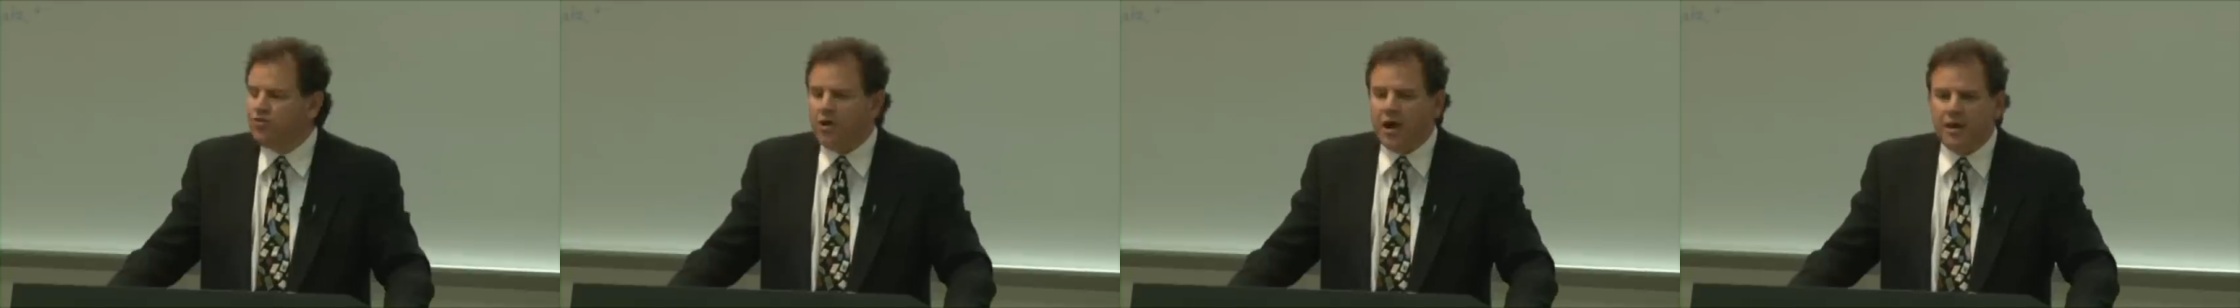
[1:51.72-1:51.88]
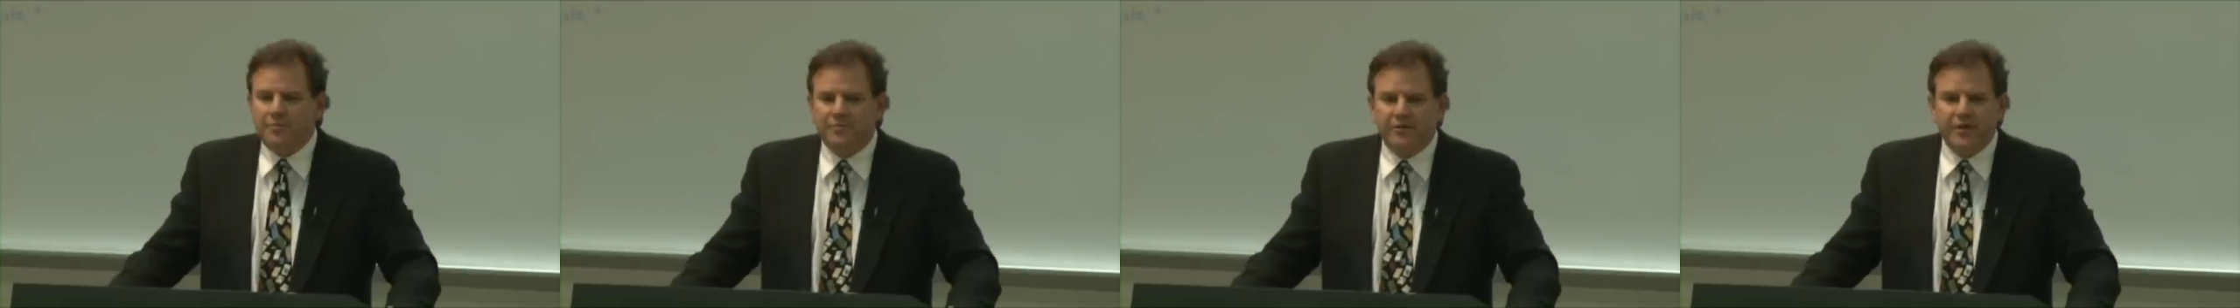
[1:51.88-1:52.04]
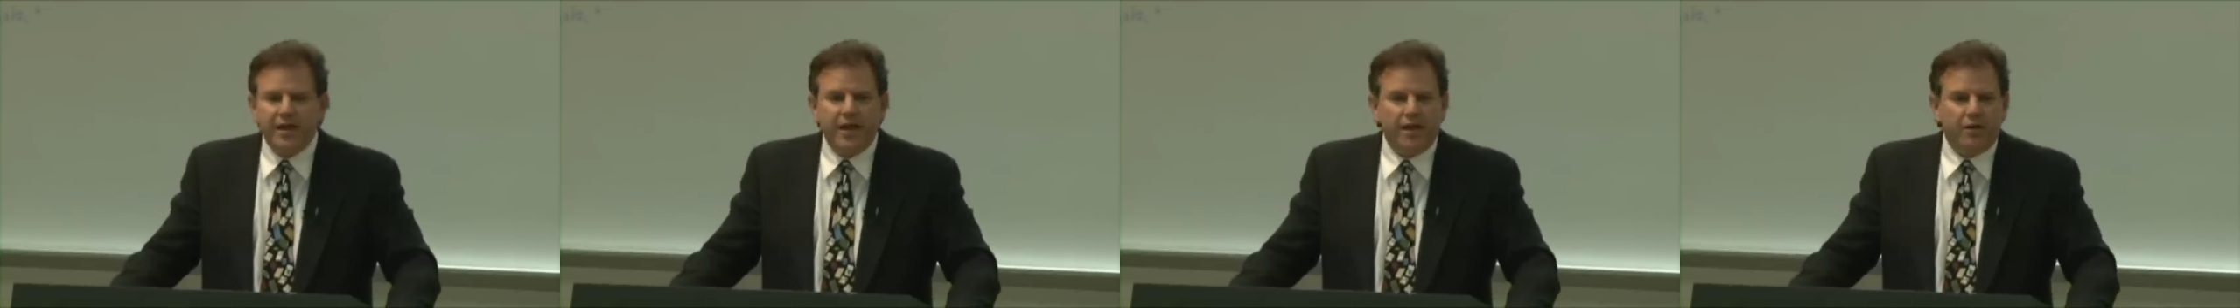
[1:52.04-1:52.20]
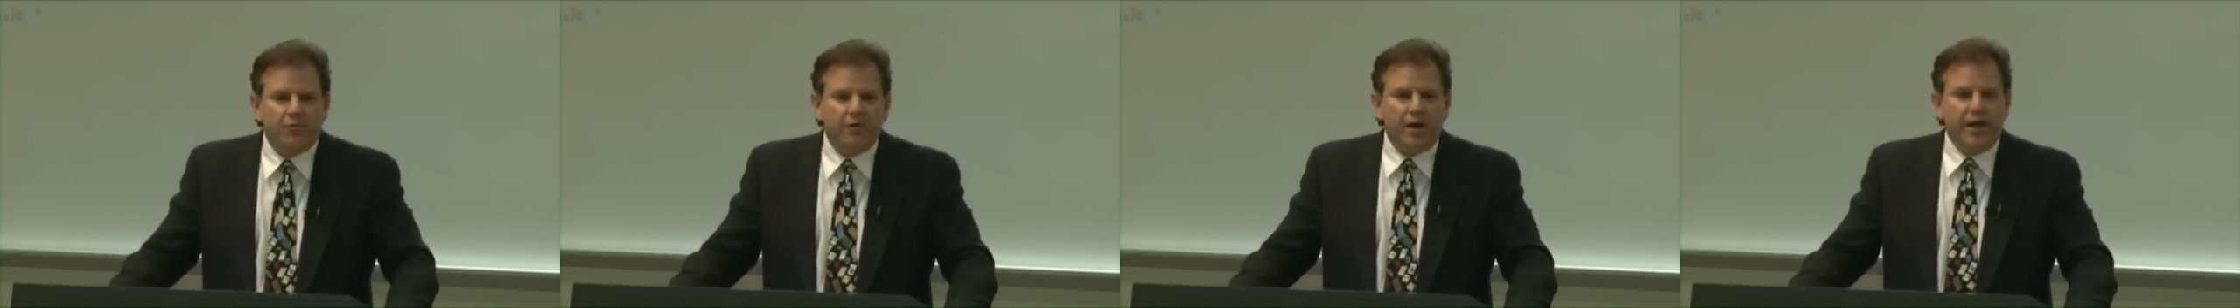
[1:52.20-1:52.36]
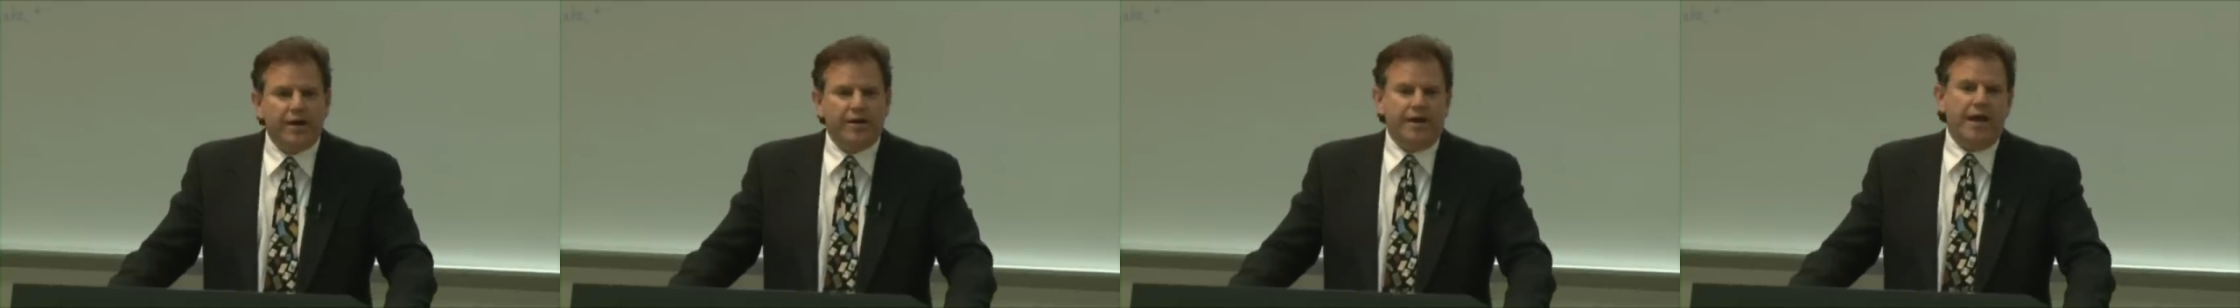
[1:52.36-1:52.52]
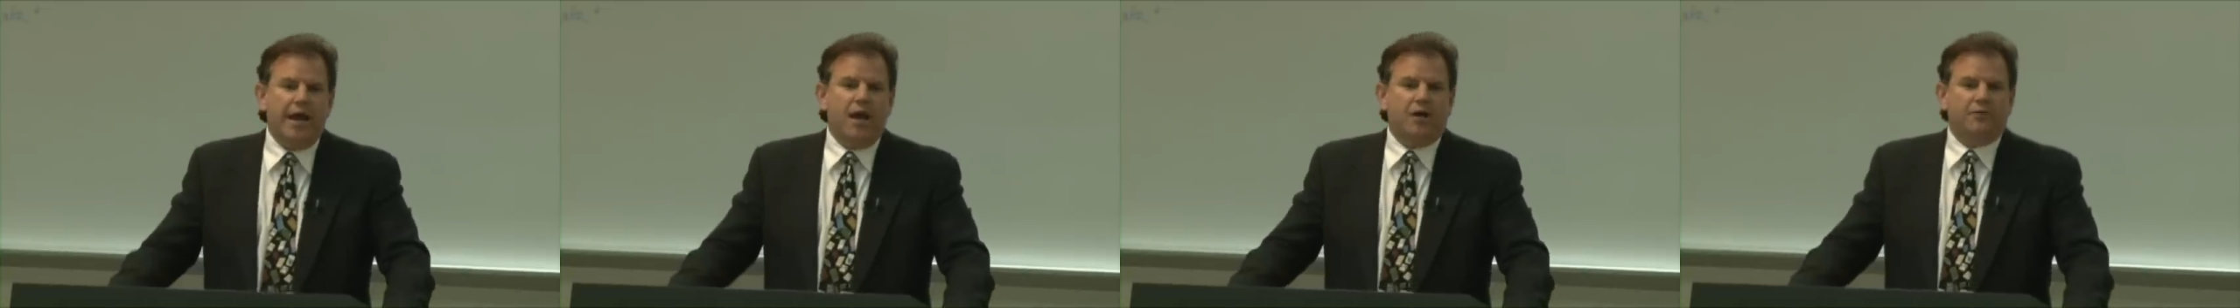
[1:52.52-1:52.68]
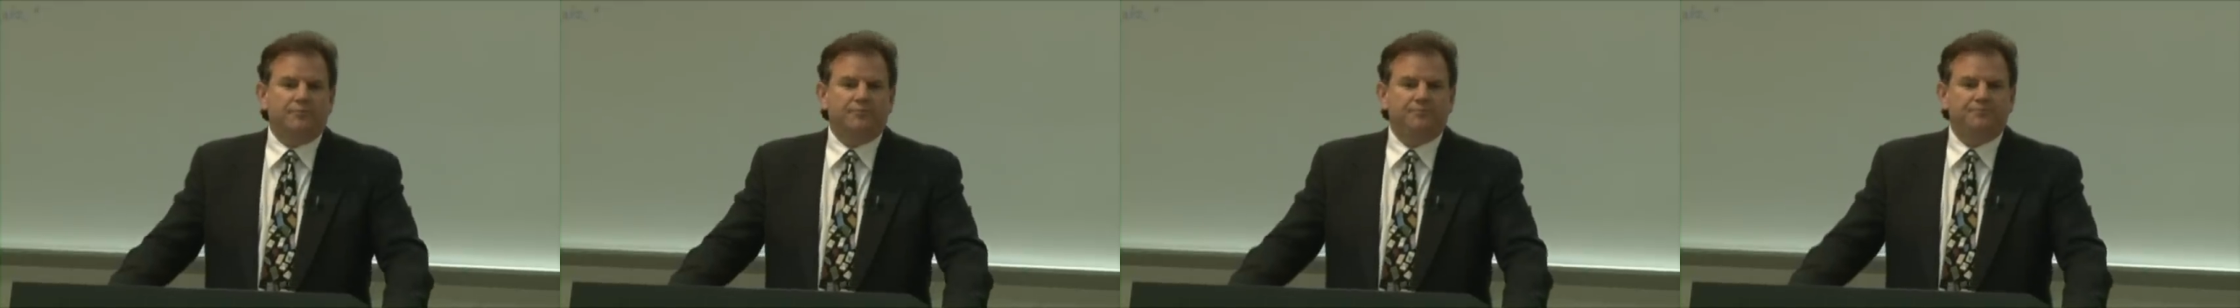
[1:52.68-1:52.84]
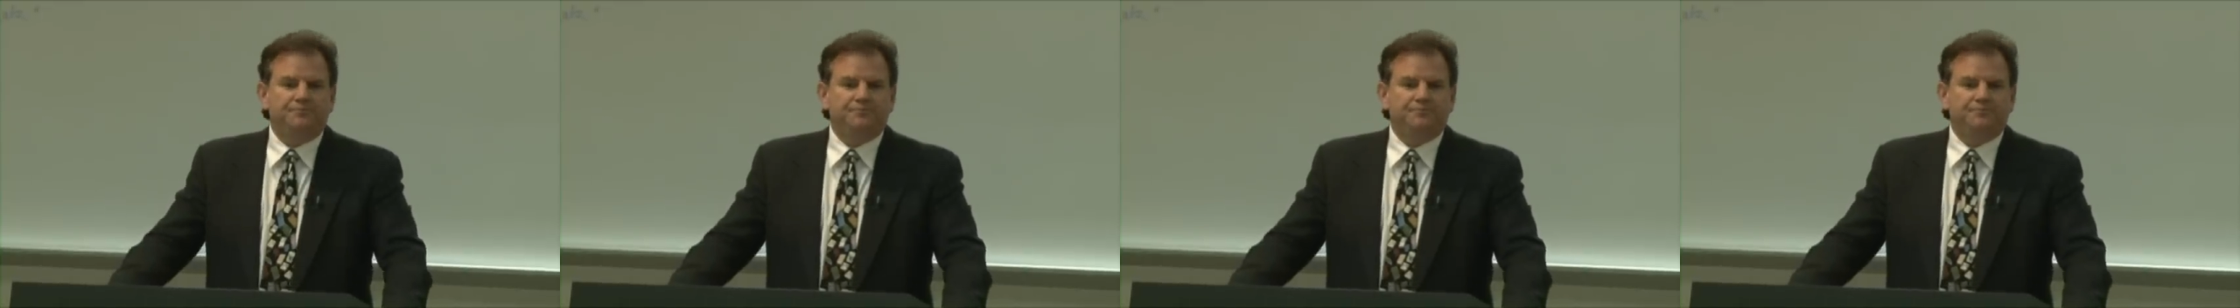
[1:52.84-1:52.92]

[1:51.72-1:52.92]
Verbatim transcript: drop dead right now,